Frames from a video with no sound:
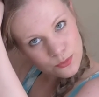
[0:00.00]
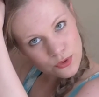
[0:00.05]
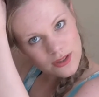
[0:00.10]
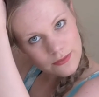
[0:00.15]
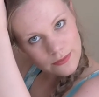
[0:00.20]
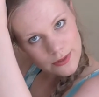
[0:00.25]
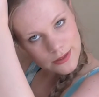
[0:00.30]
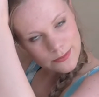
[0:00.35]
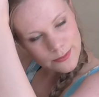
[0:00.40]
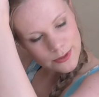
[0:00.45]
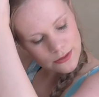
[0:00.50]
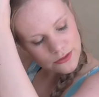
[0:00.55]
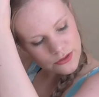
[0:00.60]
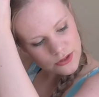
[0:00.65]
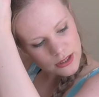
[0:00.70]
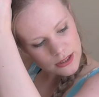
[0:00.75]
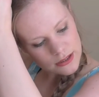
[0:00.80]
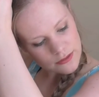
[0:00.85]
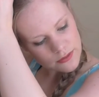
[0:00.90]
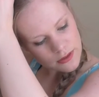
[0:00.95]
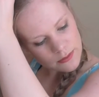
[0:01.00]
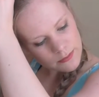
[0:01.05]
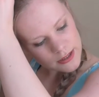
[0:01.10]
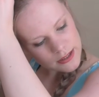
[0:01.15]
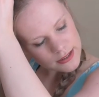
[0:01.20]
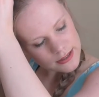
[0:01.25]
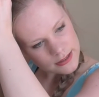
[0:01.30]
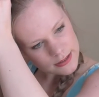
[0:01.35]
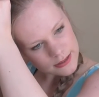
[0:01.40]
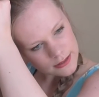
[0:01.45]
previous middle strand, if that
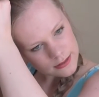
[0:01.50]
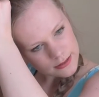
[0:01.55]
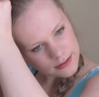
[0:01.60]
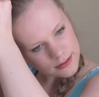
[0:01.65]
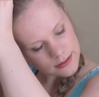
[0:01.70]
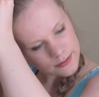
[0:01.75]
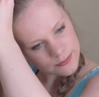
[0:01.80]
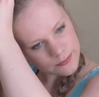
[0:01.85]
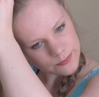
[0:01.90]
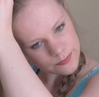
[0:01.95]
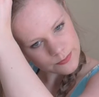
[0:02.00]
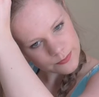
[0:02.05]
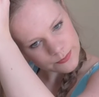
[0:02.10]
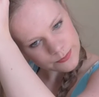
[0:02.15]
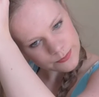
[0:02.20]
makes sense.